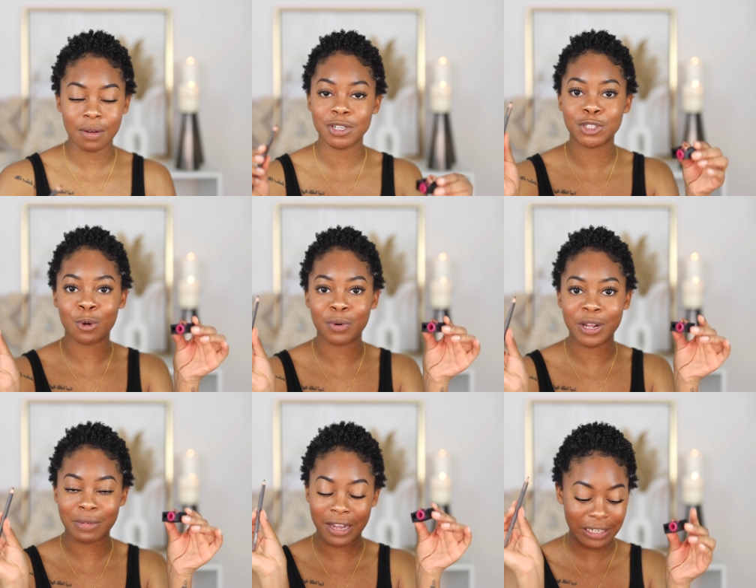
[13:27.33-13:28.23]
I'm just
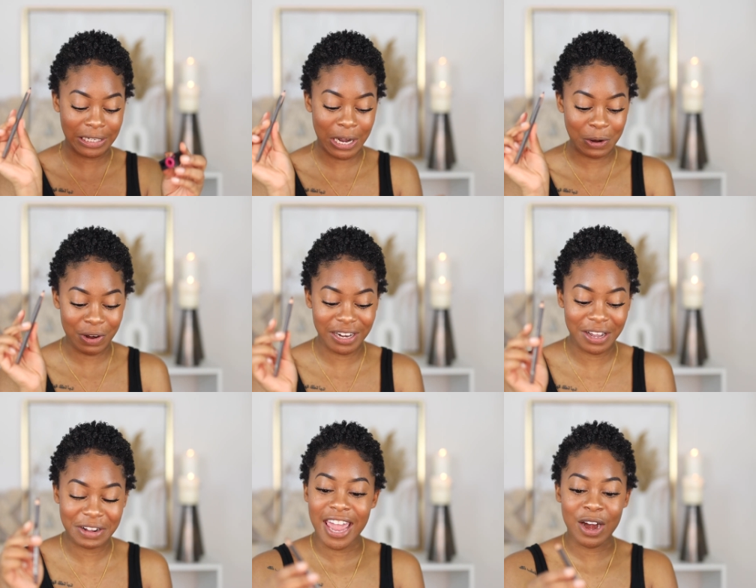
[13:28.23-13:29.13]
sharpening my liner right
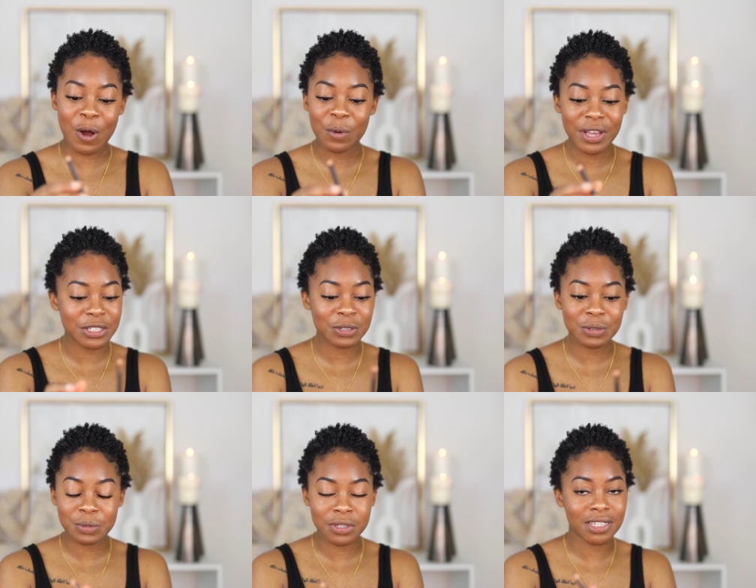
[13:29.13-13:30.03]
now. And I always
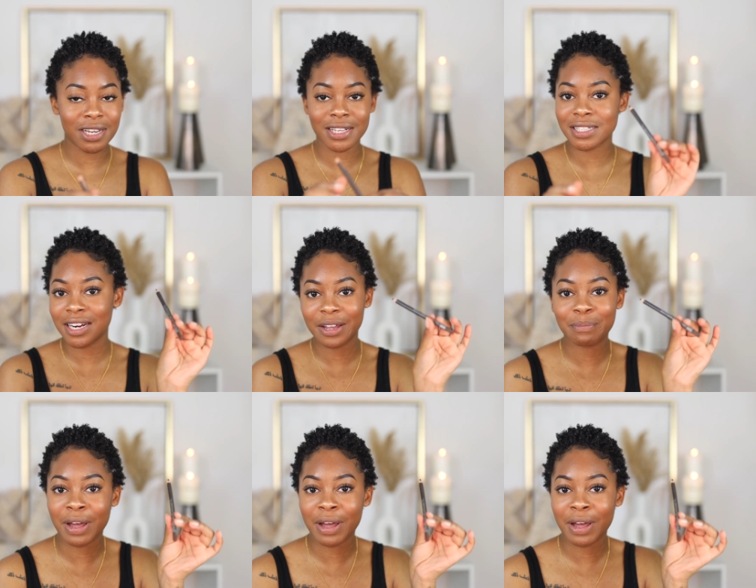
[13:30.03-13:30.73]
use Chestnut